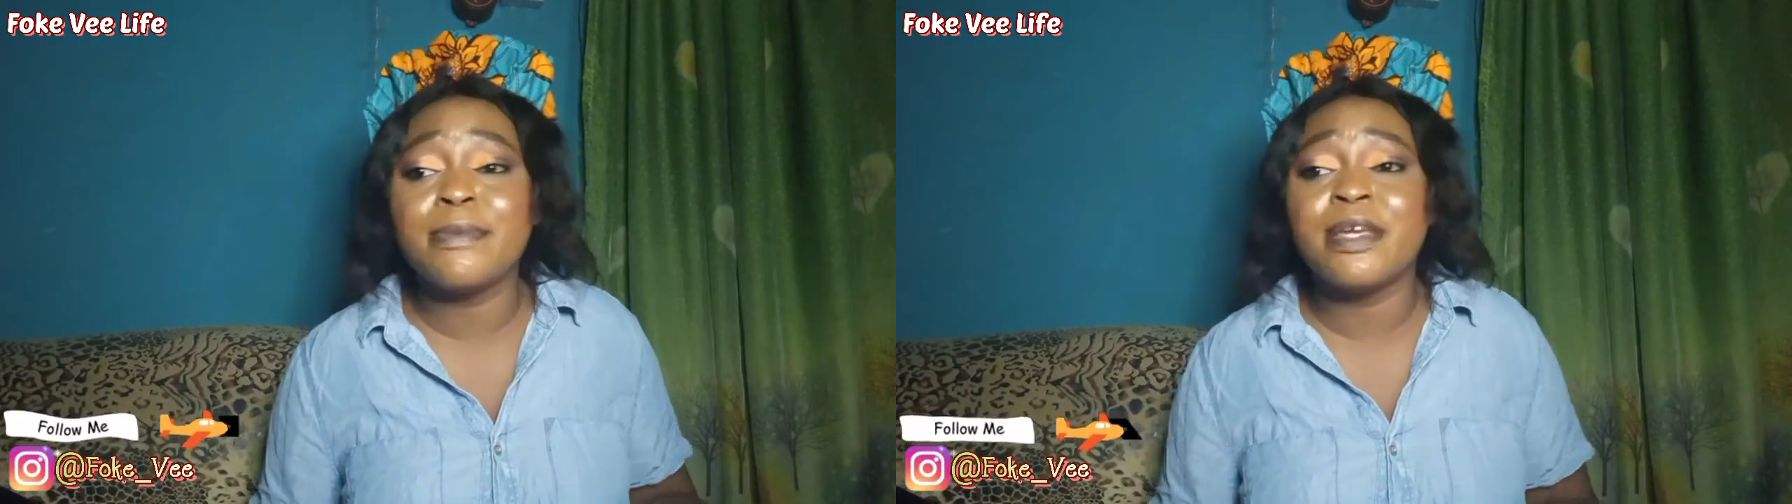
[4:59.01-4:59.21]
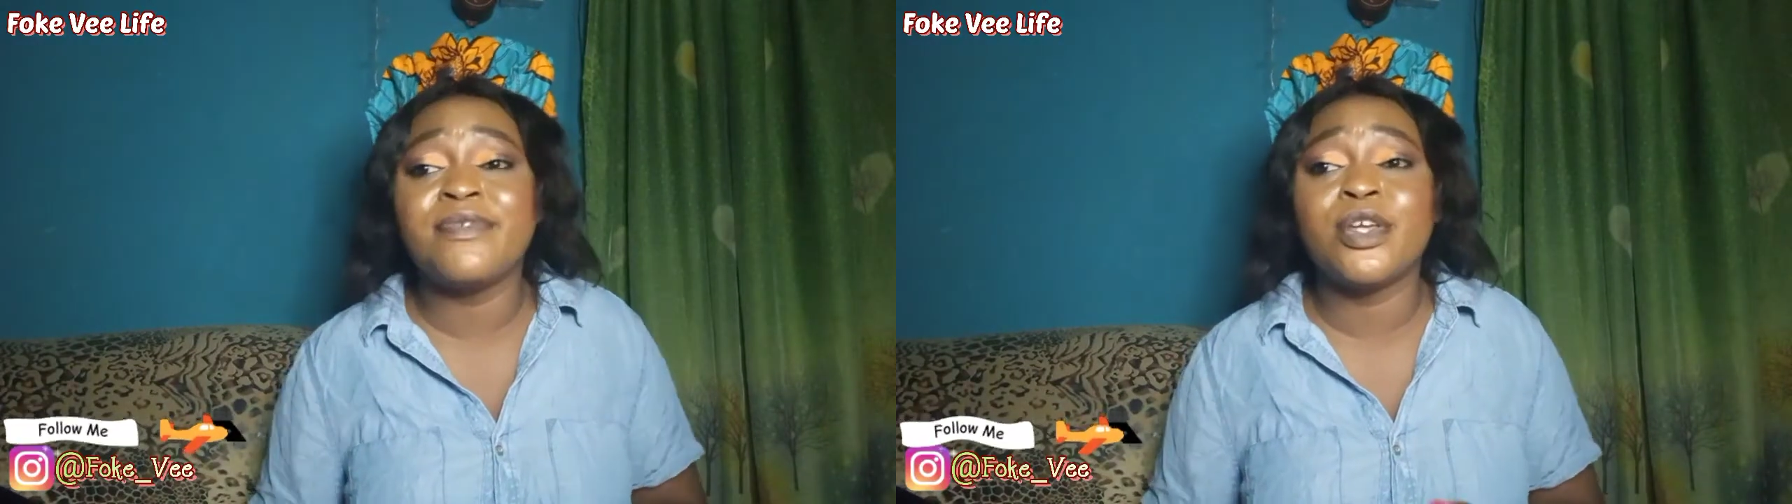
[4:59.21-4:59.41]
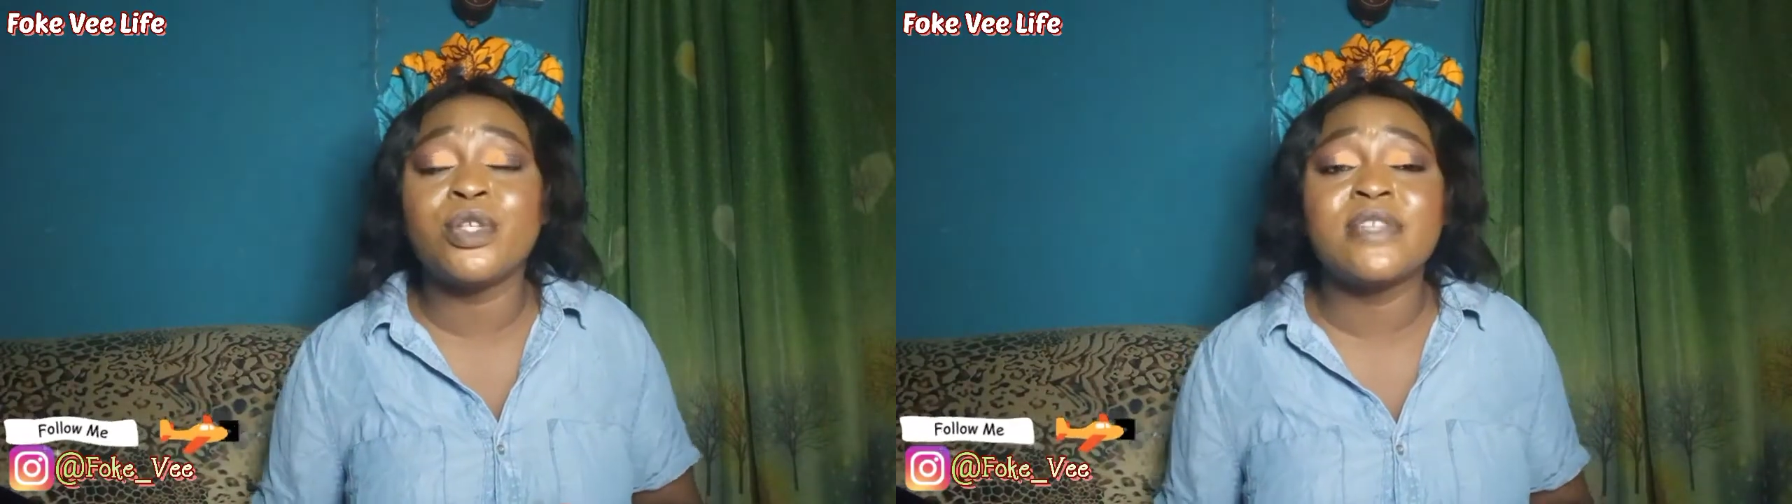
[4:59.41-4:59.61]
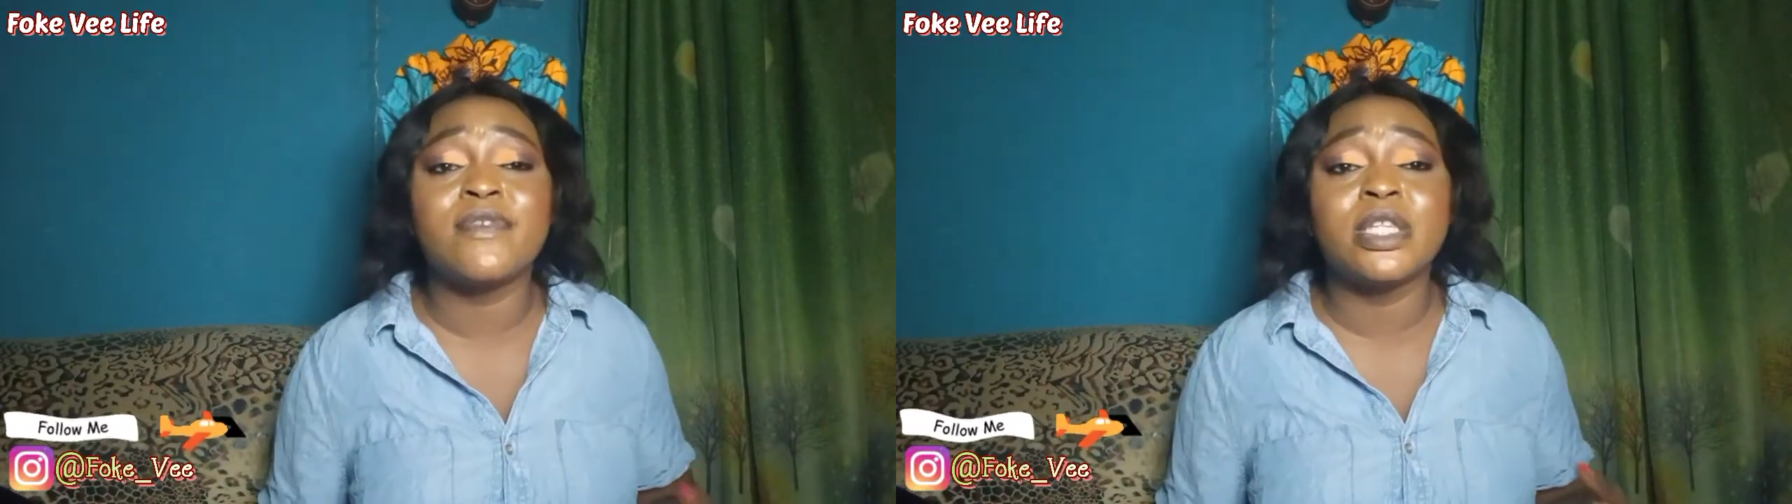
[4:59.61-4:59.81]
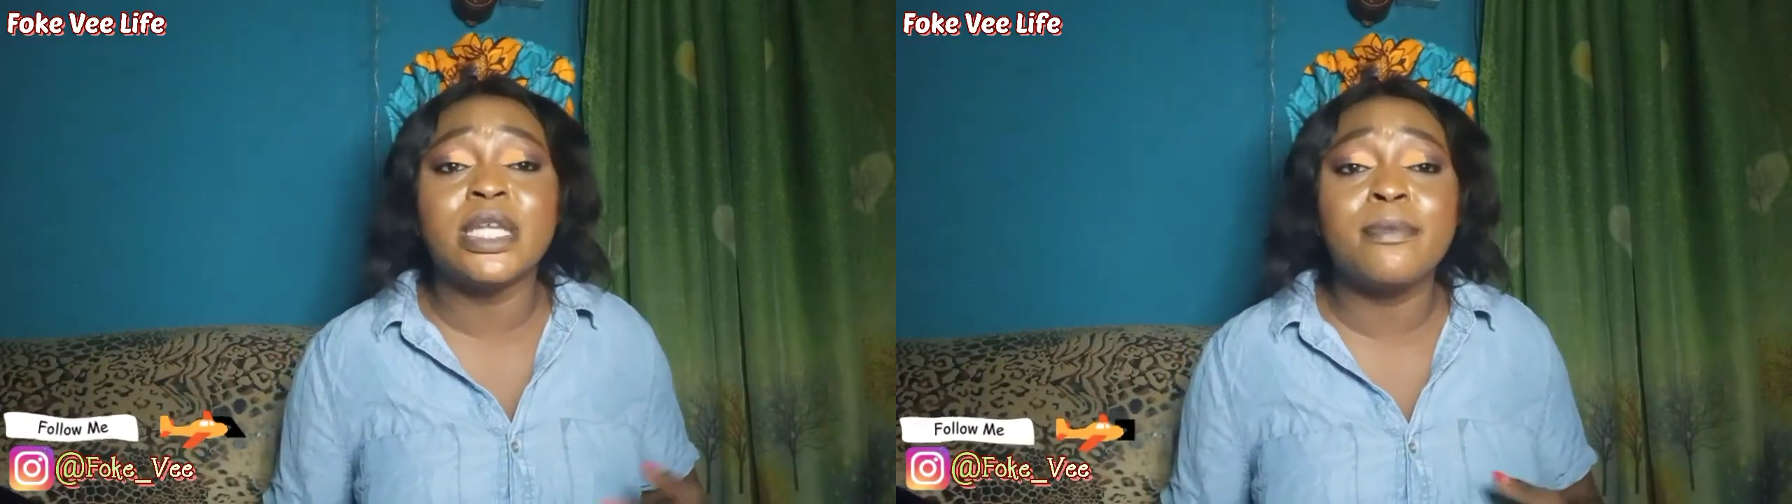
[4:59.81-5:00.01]
Maybe if they use
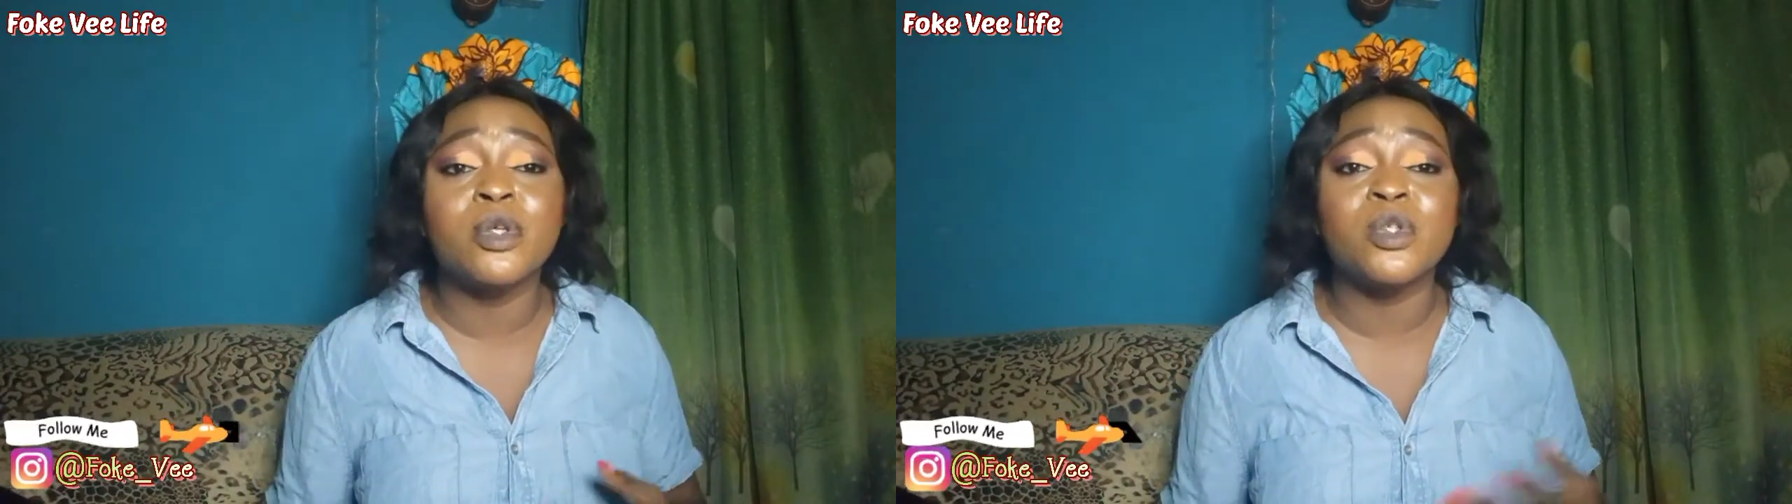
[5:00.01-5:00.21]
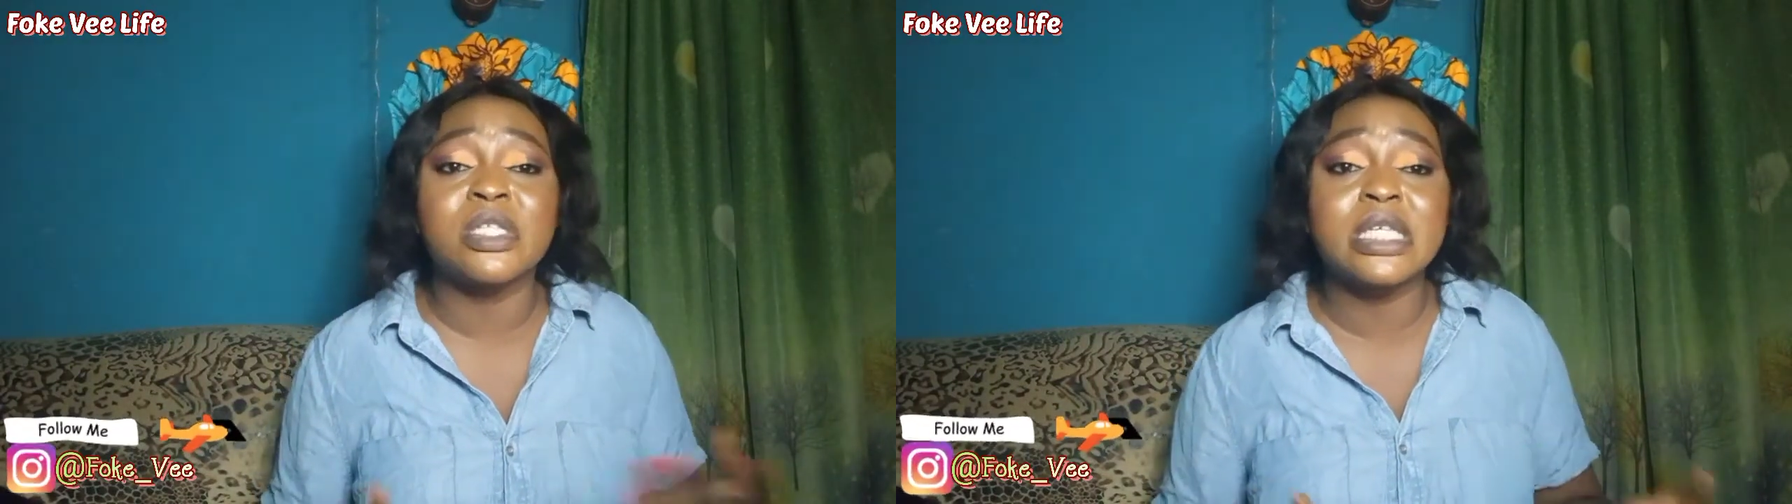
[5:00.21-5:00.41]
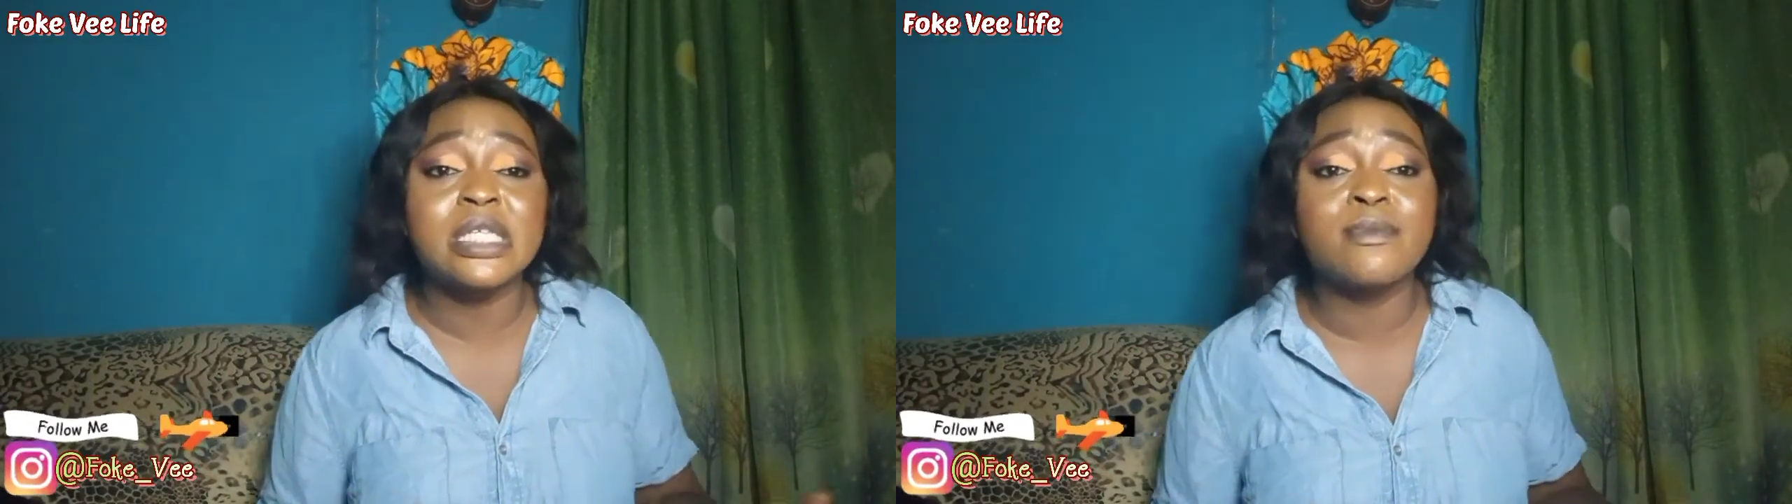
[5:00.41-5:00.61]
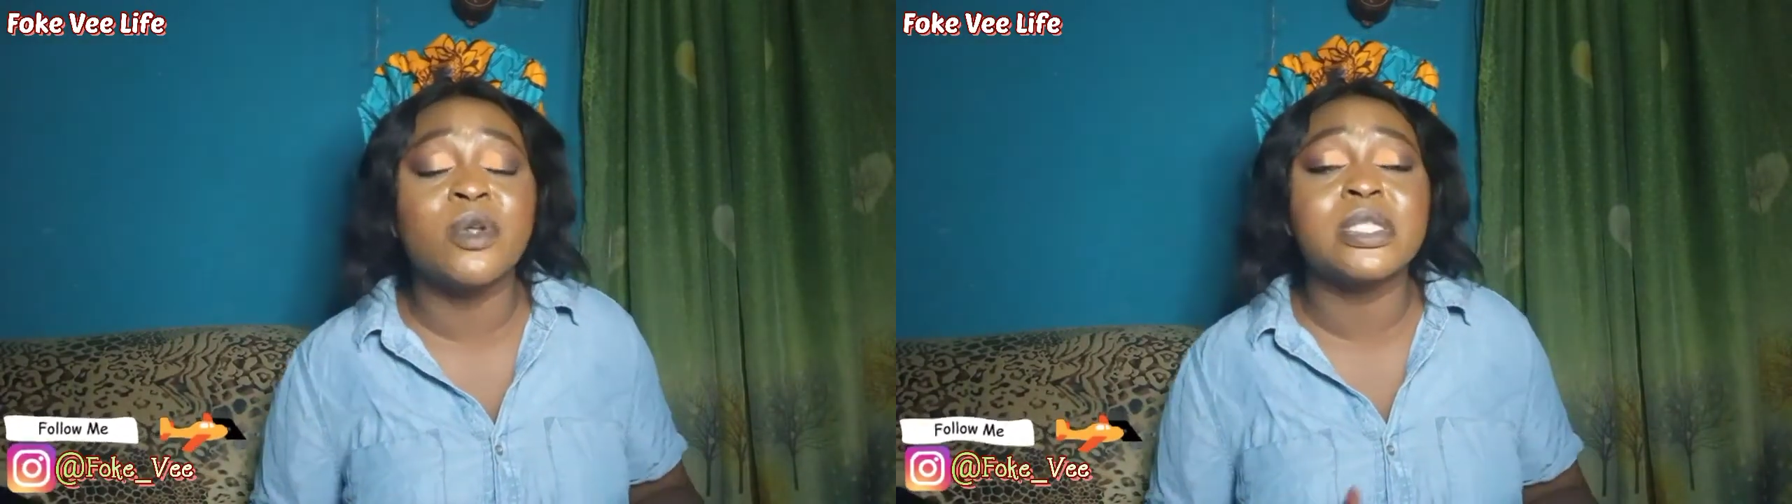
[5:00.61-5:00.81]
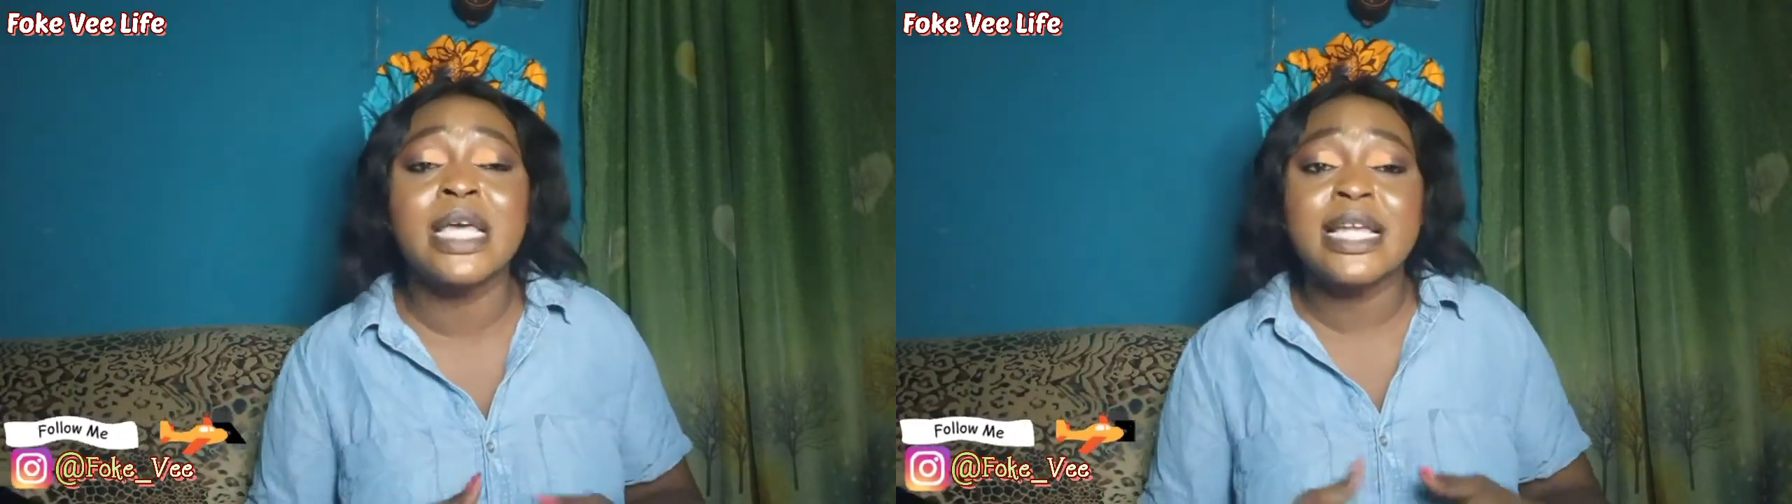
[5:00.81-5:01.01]
it for 3 months or 6
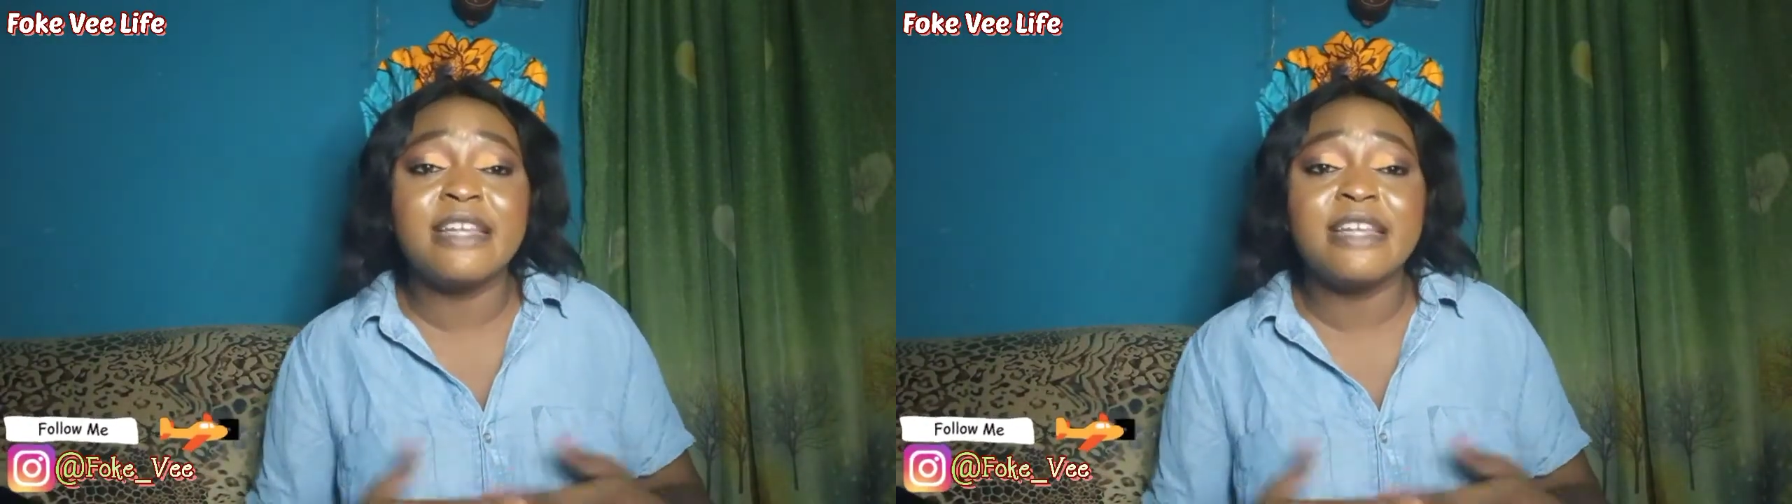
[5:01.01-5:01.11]
months,